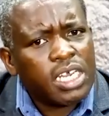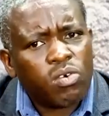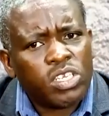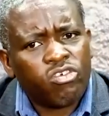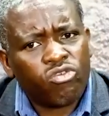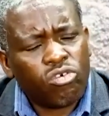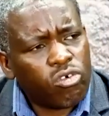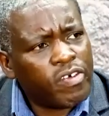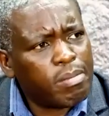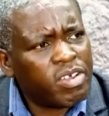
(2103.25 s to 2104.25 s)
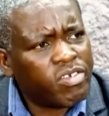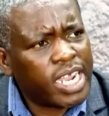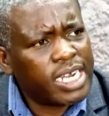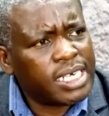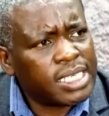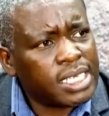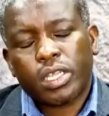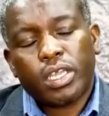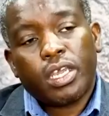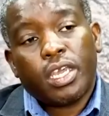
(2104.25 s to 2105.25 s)
but it's not of amba zvakaita se
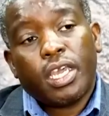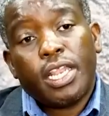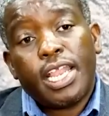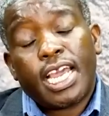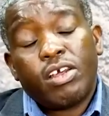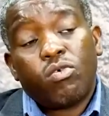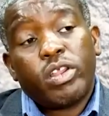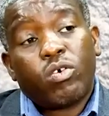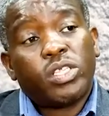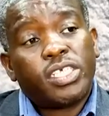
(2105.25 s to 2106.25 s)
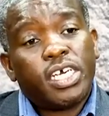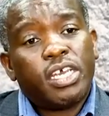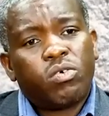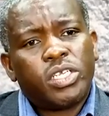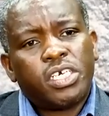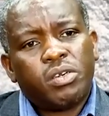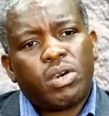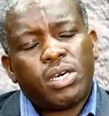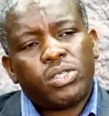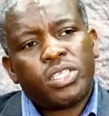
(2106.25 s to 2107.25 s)
danga ndingone concern yekuti
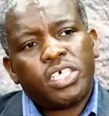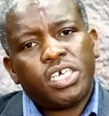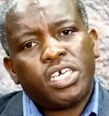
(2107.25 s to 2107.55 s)
whilst